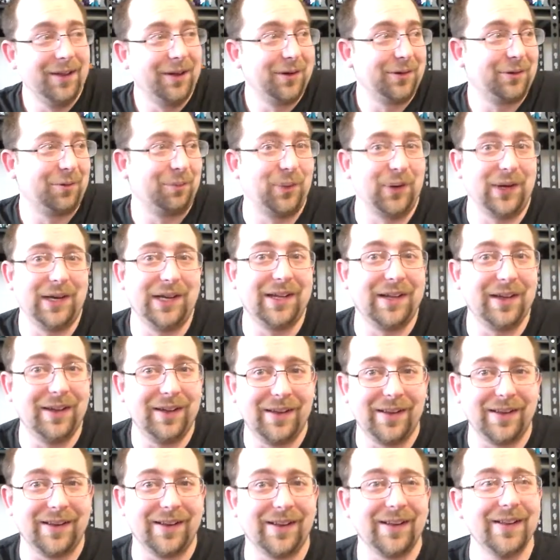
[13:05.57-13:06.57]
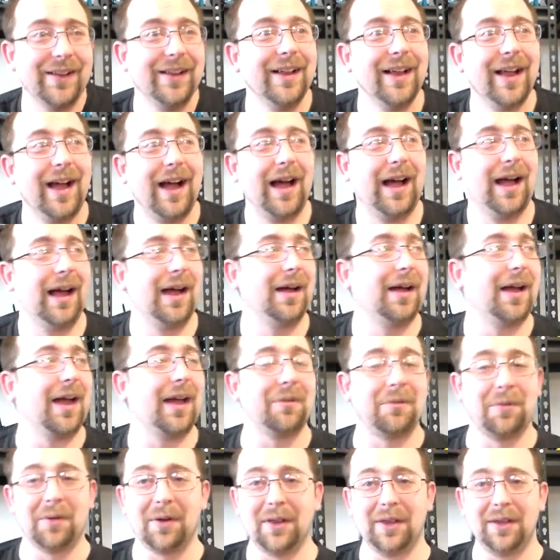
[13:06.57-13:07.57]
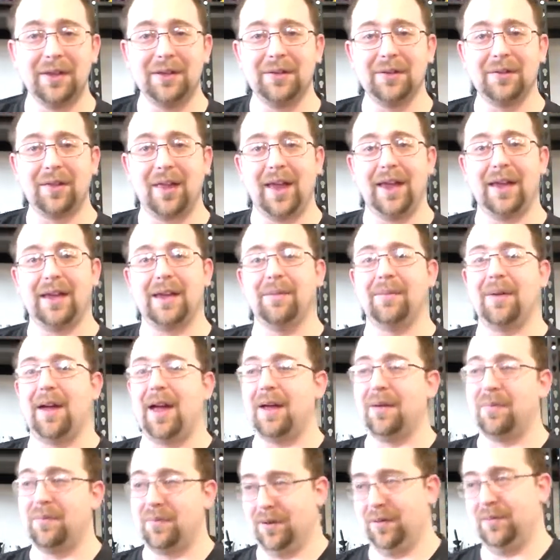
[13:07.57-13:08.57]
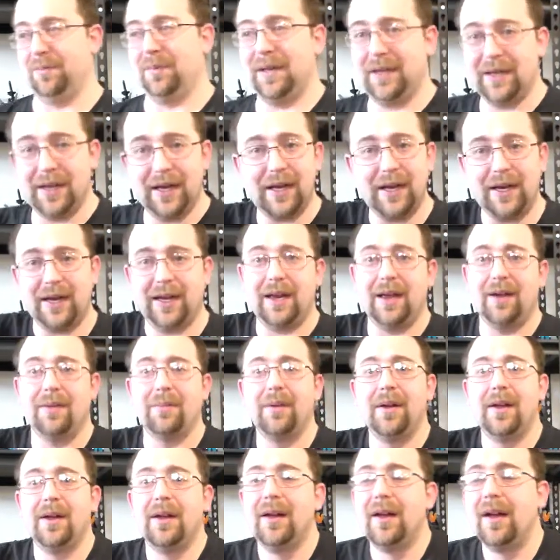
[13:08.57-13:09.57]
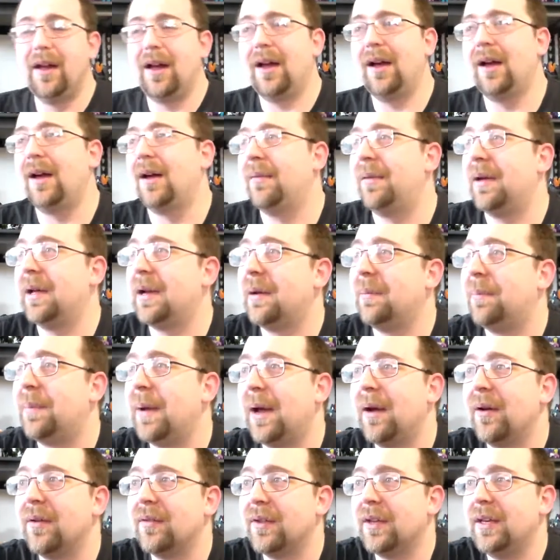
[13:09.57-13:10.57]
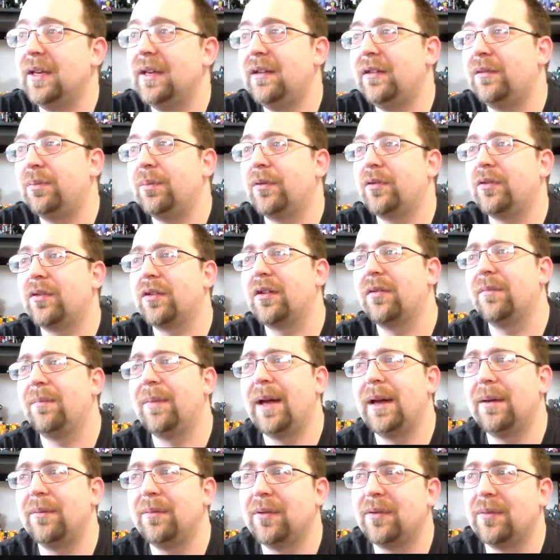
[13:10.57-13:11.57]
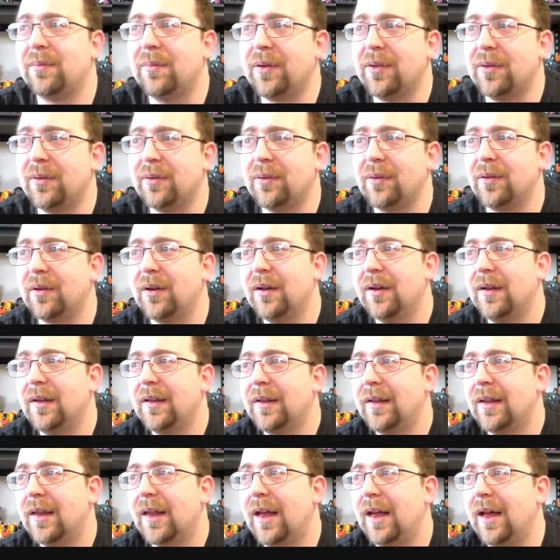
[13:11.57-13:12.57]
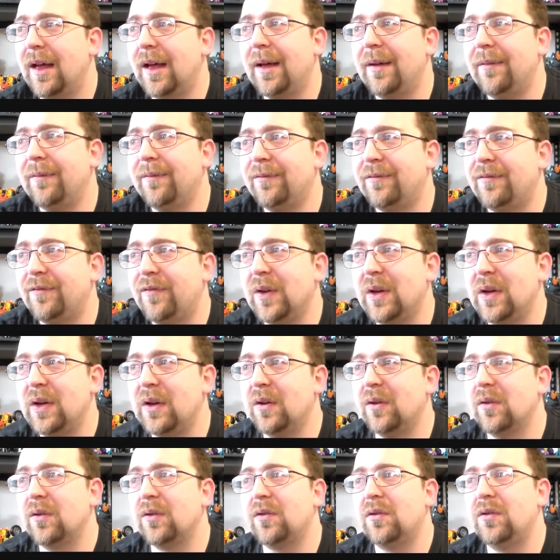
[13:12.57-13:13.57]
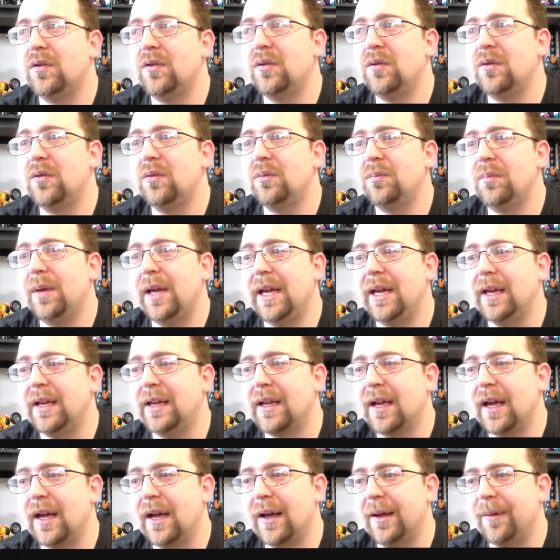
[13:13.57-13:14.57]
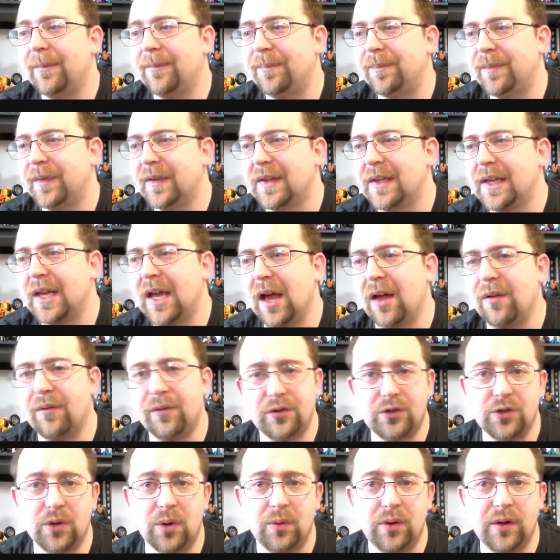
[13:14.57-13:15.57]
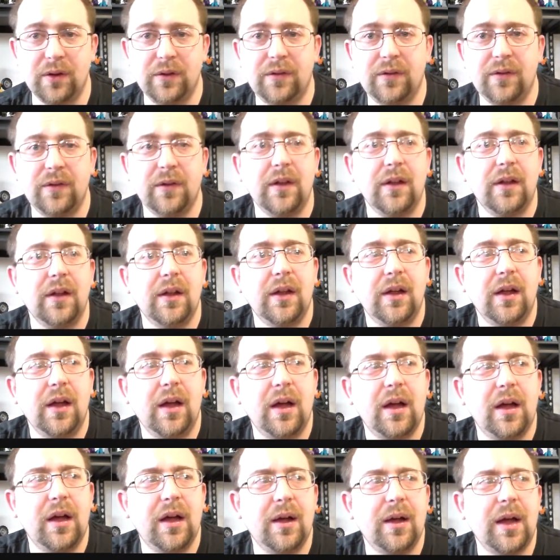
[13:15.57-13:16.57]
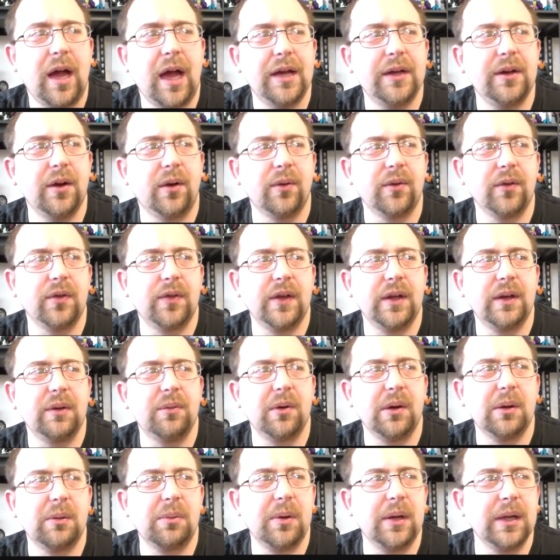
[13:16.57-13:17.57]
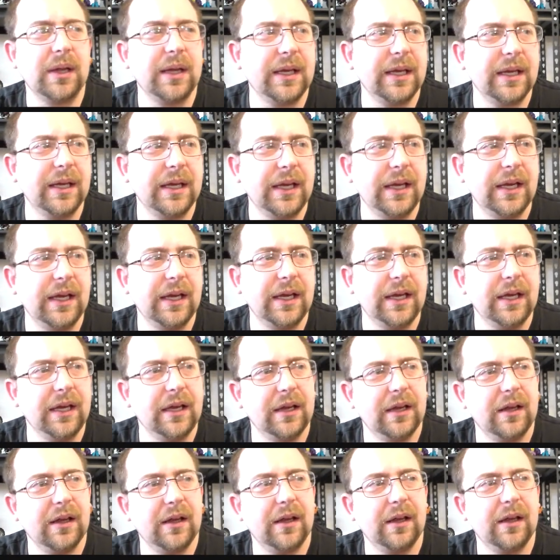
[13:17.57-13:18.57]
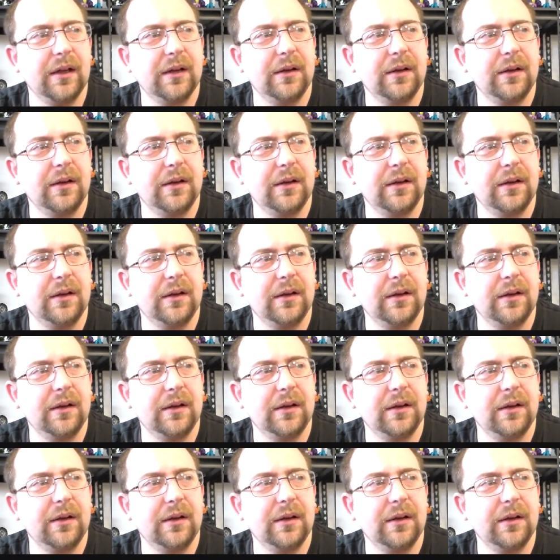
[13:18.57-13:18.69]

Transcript: he looks pretty good. Uh, I really do like him. I will be getting him. Um, and apparently, he's supposed to combine with some other um, figures to make. Um, Galvatronus. Uh, I don't think we really,